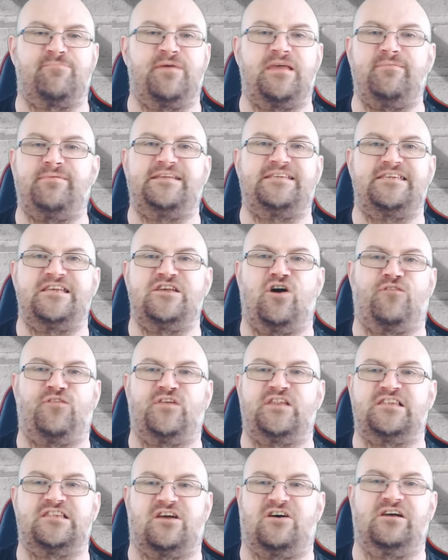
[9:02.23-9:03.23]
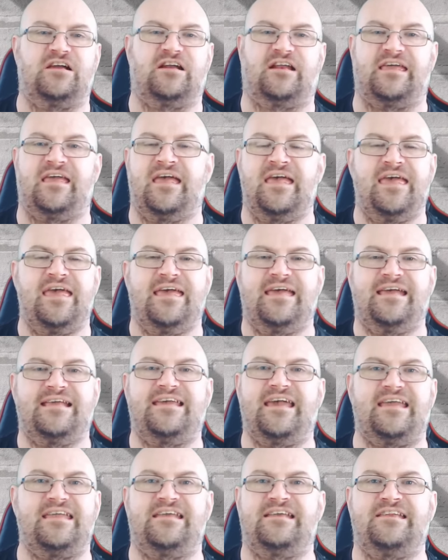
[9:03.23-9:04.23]
the BBC off entirely and
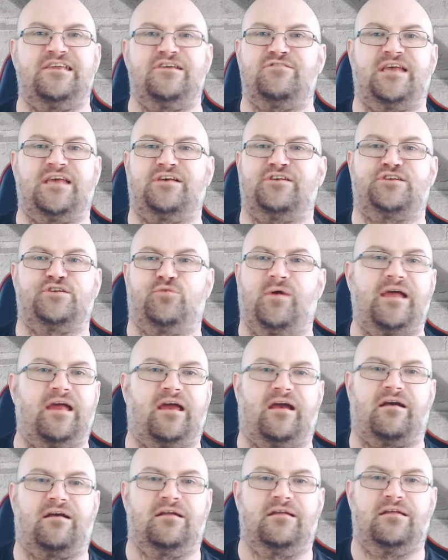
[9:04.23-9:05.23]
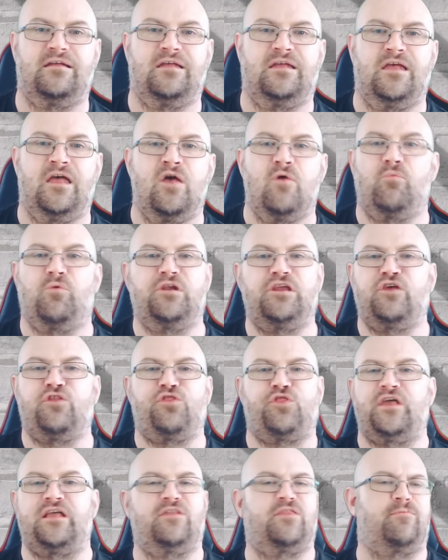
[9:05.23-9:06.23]
get your news elsewhere. What do you
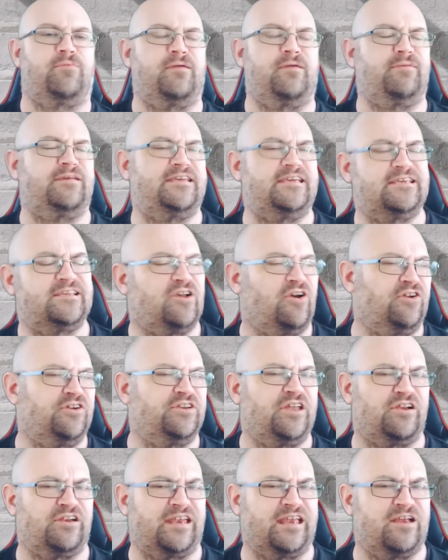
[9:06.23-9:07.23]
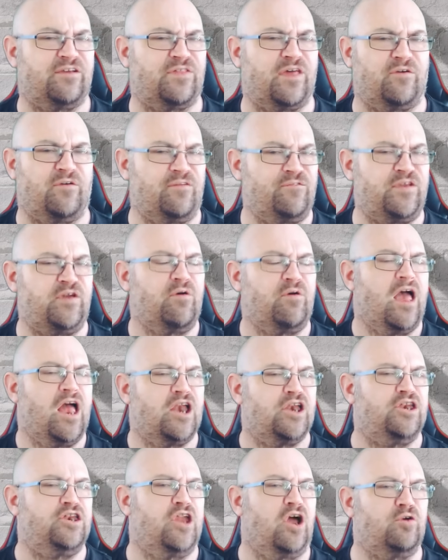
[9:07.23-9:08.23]
think of the BBC's conduct here, though? Have you
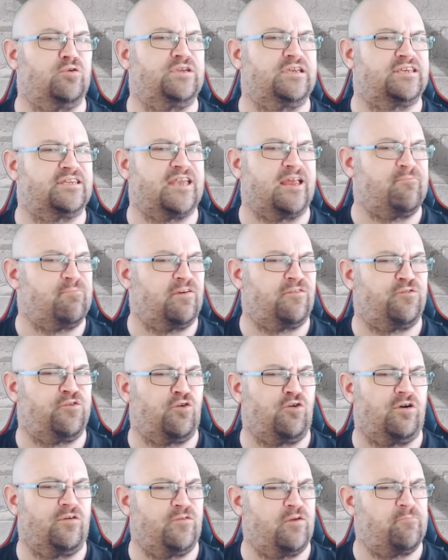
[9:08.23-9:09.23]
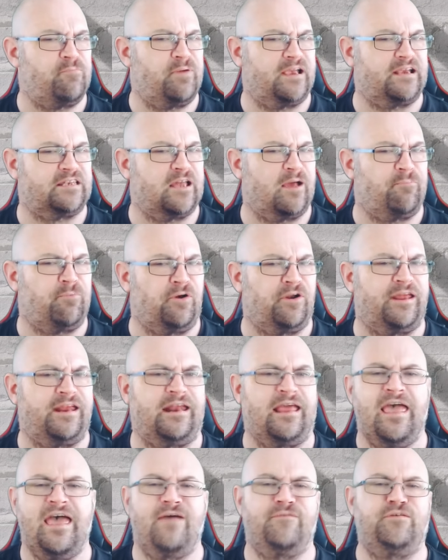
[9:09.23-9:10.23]
noticed it before? Have you picked up on
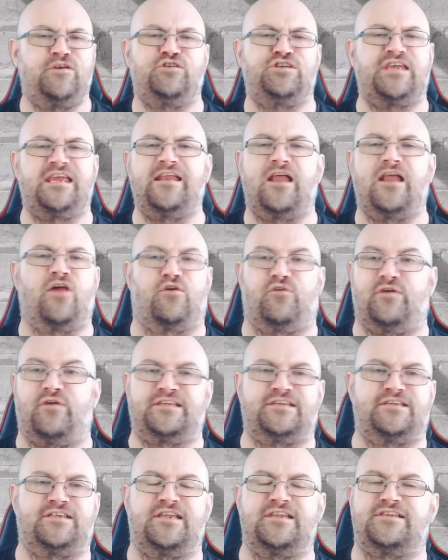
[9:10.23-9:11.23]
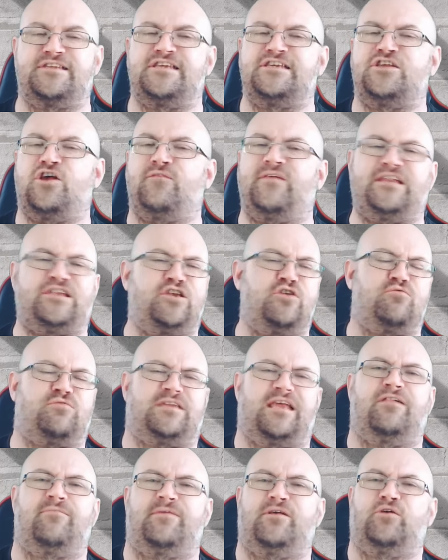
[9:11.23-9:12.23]
it? Have you seen other instances of it? Do
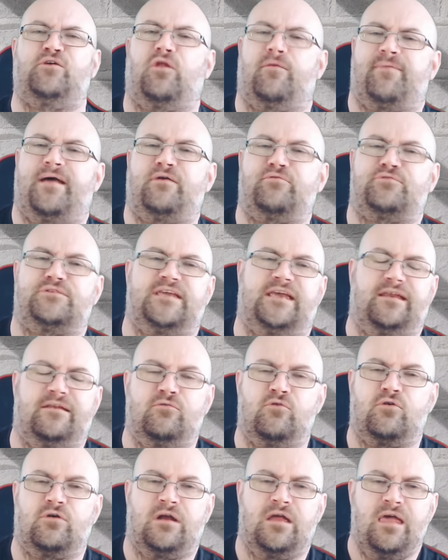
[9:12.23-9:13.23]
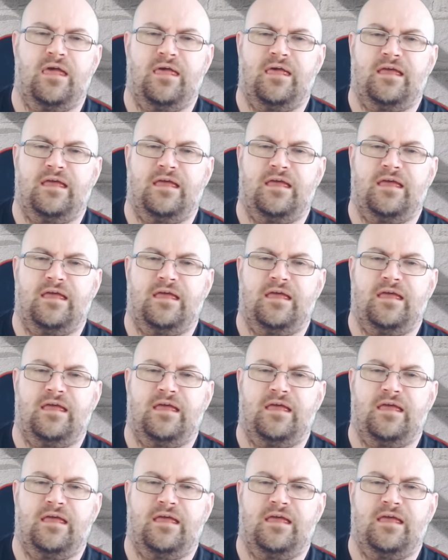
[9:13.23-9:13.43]
tell me all about it. Or